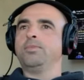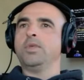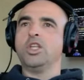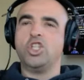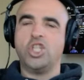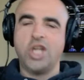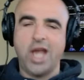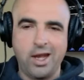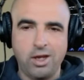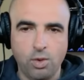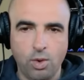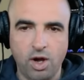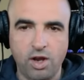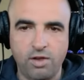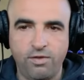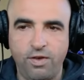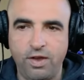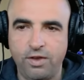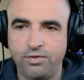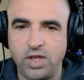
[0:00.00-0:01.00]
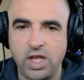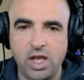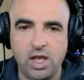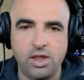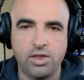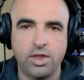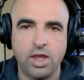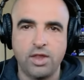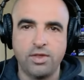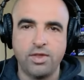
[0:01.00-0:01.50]
January
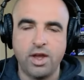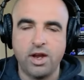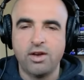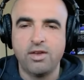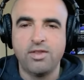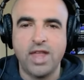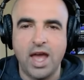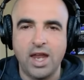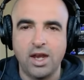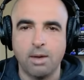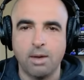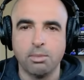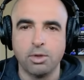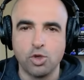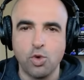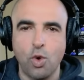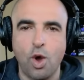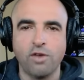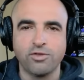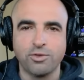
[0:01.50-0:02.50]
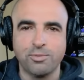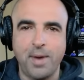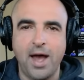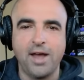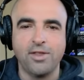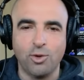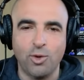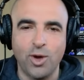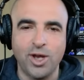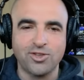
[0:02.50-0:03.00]
15th, and they're in that number 12 spot in
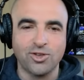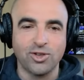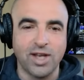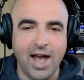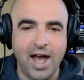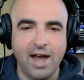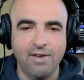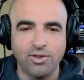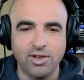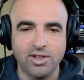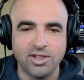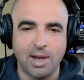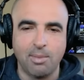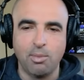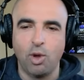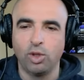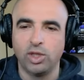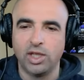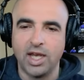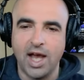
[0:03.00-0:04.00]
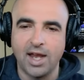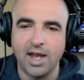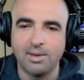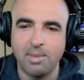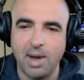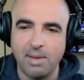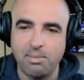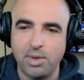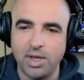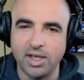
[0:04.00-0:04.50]
the Western Conference, I'm holding on to
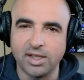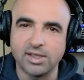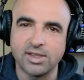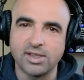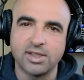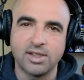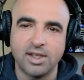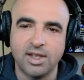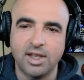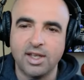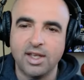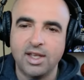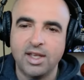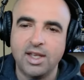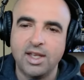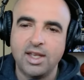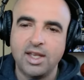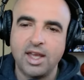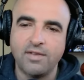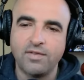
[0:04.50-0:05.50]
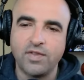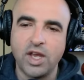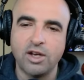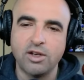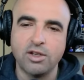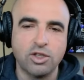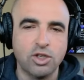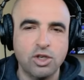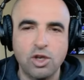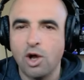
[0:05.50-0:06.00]
my picks. If there
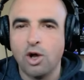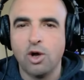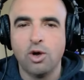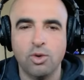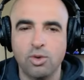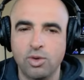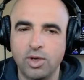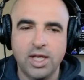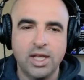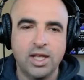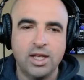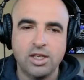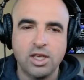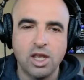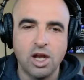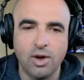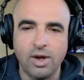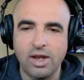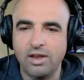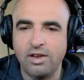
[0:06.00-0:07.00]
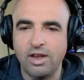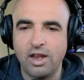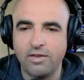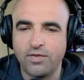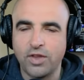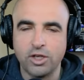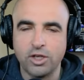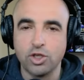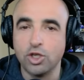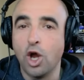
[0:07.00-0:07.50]
is no, if
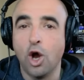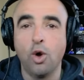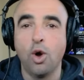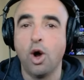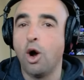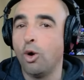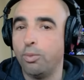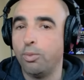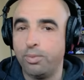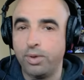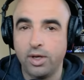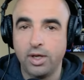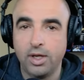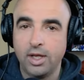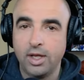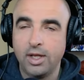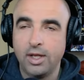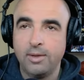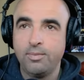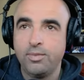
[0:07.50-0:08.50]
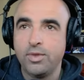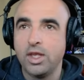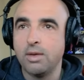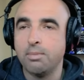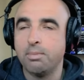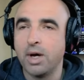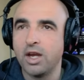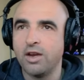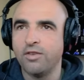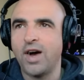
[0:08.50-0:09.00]
there's no hope,
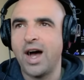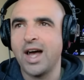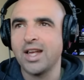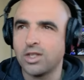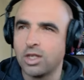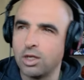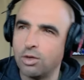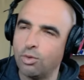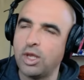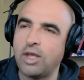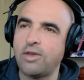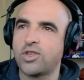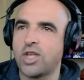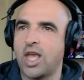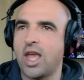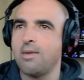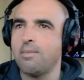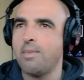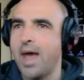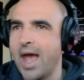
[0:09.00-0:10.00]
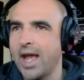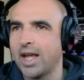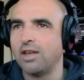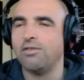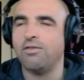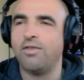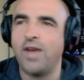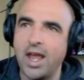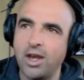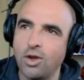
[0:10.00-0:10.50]
but if Austin Reeves came back
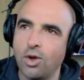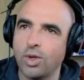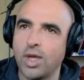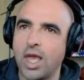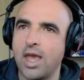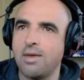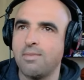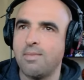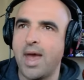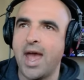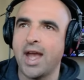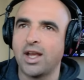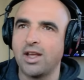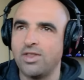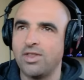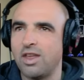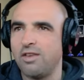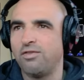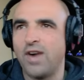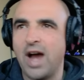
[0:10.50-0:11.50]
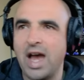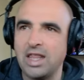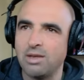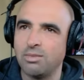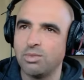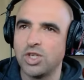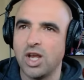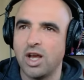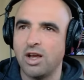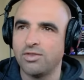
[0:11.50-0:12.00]
and Vando came back and they find
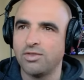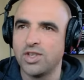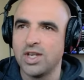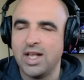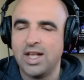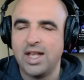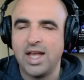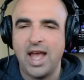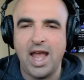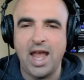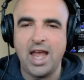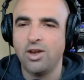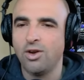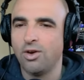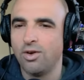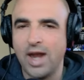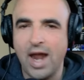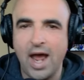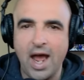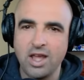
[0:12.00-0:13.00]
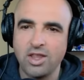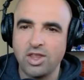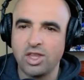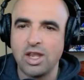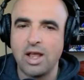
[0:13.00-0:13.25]
themselves 8th or 9th,